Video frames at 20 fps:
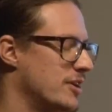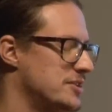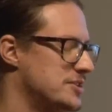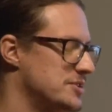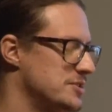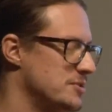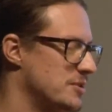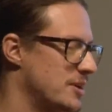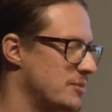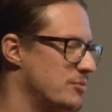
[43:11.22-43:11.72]

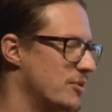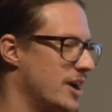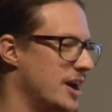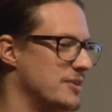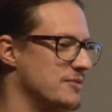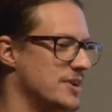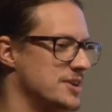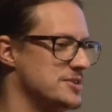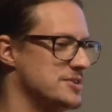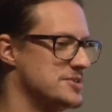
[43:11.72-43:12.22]
part to
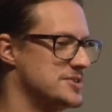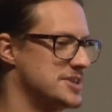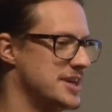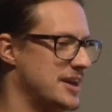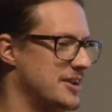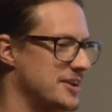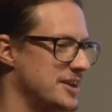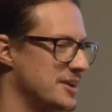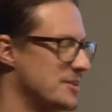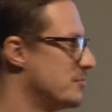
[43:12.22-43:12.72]
Brian Richards
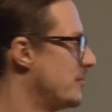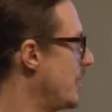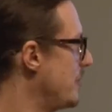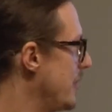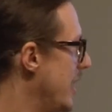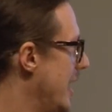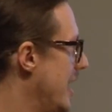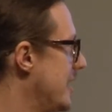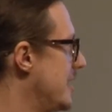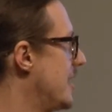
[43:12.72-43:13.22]
down here,
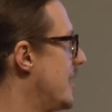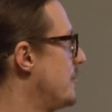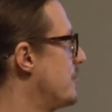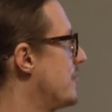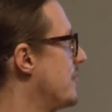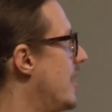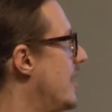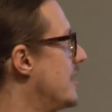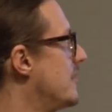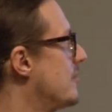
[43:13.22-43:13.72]
my man
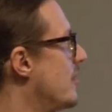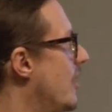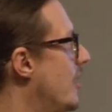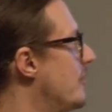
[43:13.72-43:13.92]
up front